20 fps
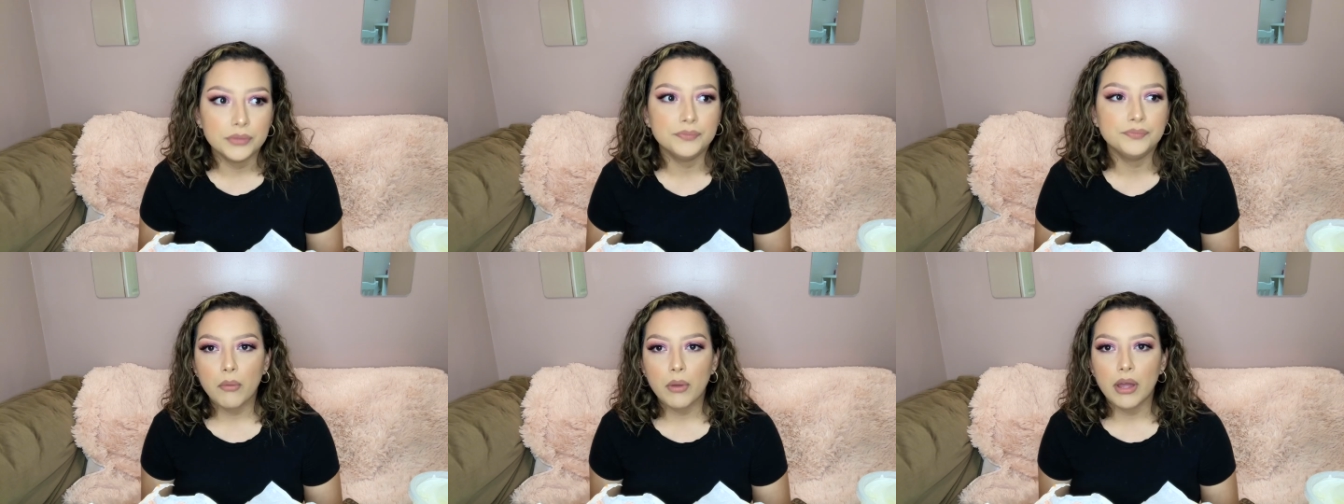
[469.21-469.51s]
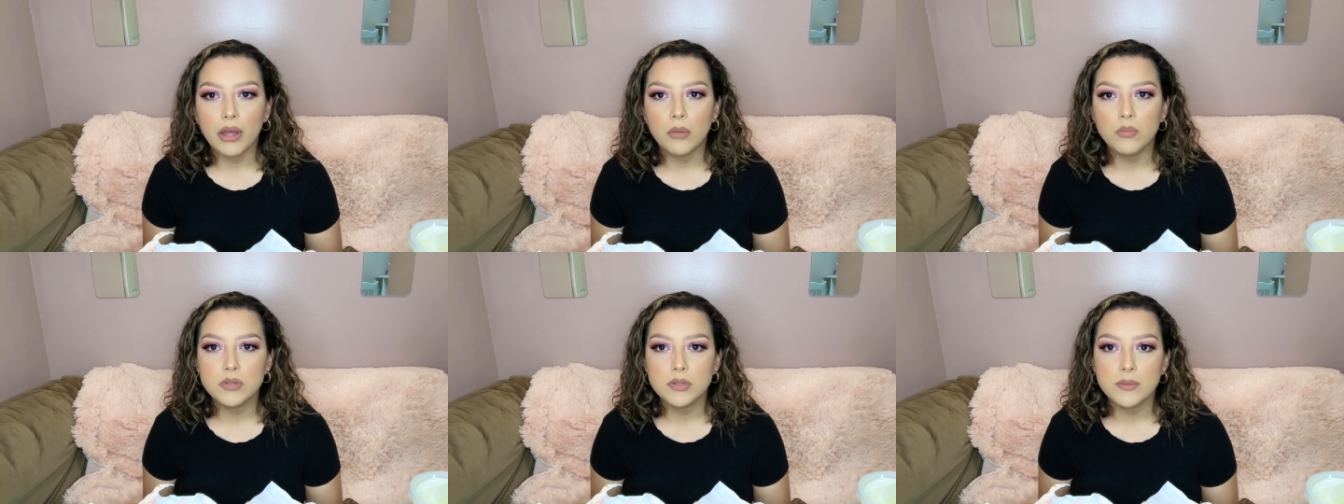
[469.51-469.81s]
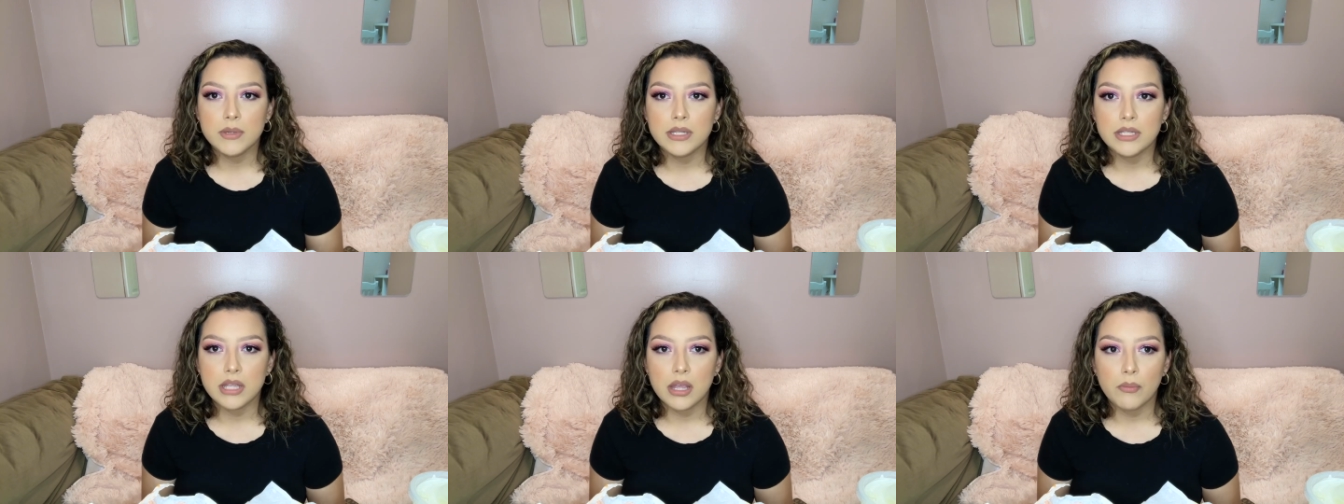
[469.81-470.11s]
what helps
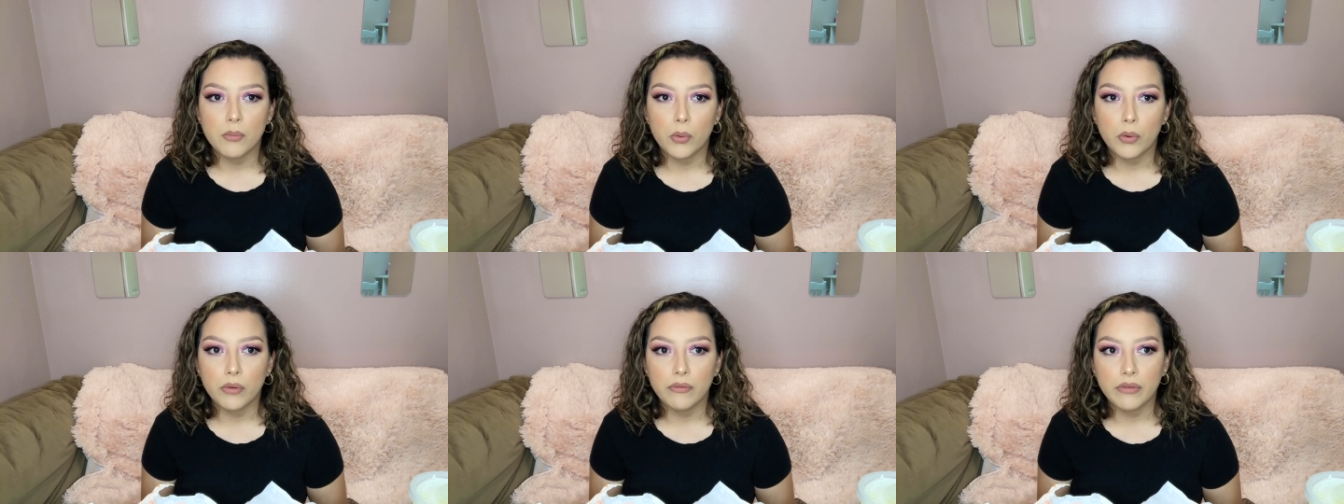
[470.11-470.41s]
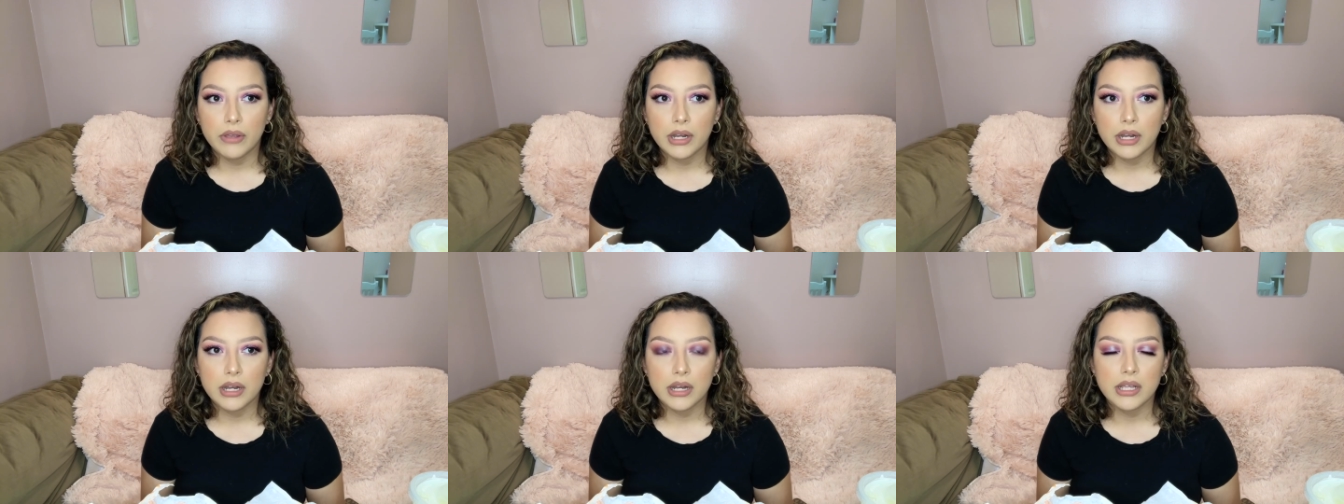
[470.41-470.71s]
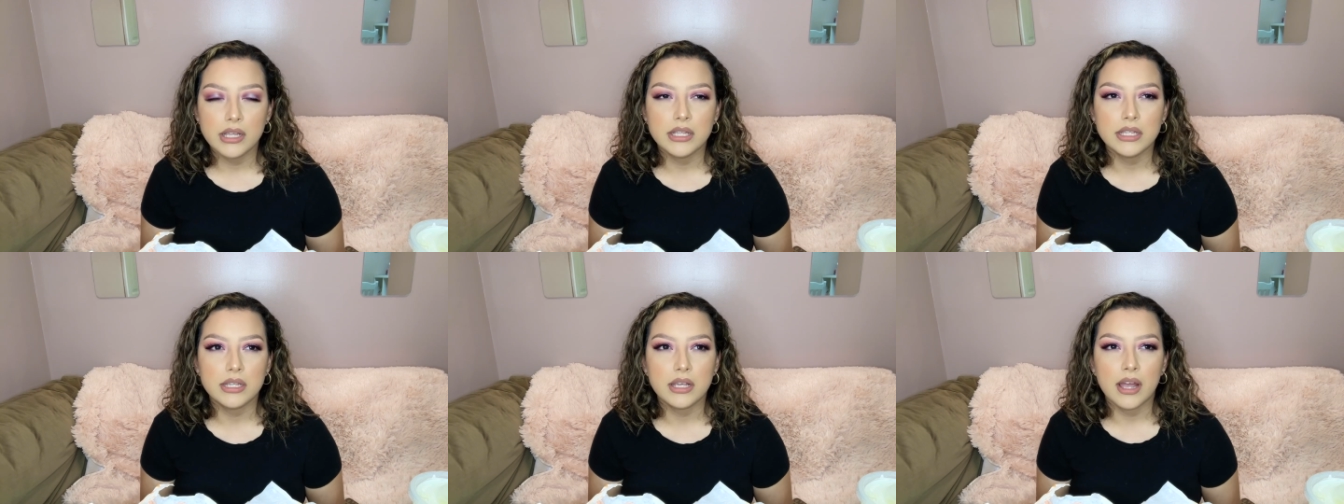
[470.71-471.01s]
me stay motivated
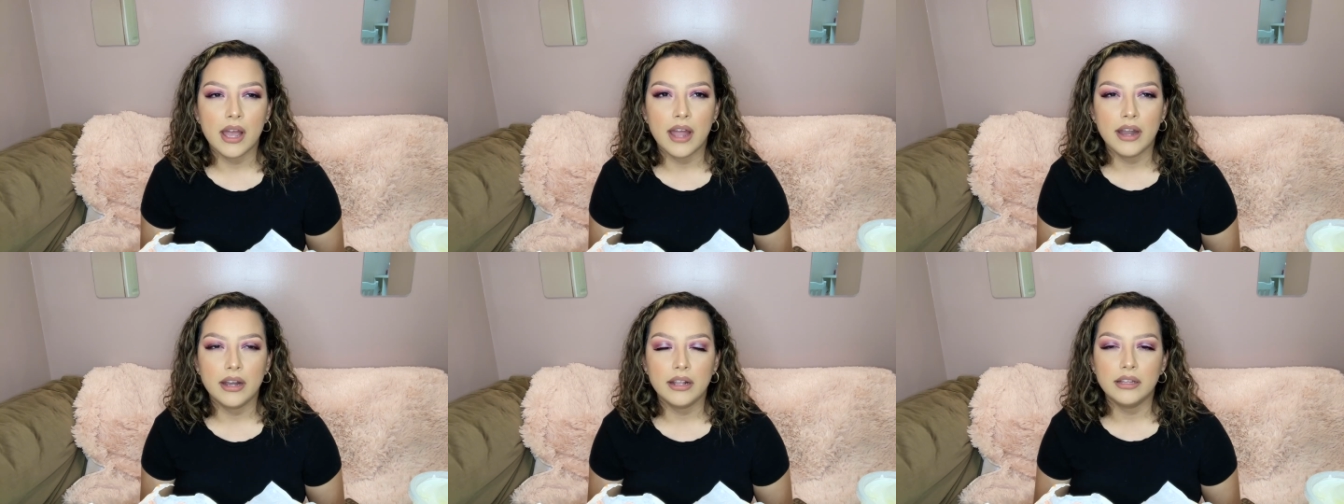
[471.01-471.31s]
is kind